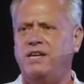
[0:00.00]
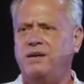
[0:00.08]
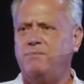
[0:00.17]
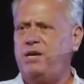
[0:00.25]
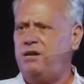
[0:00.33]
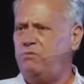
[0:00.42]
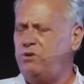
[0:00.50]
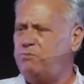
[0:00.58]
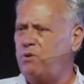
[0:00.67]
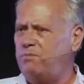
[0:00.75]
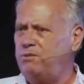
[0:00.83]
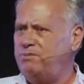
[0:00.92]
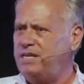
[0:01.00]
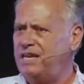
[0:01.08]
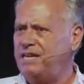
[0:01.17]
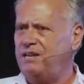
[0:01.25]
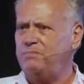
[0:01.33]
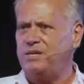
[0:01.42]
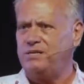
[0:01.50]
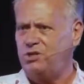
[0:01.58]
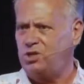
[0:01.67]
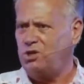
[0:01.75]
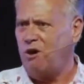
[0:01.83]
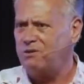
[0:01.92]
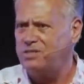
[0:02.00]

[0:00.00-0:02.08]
Peter was probably a little bit shocked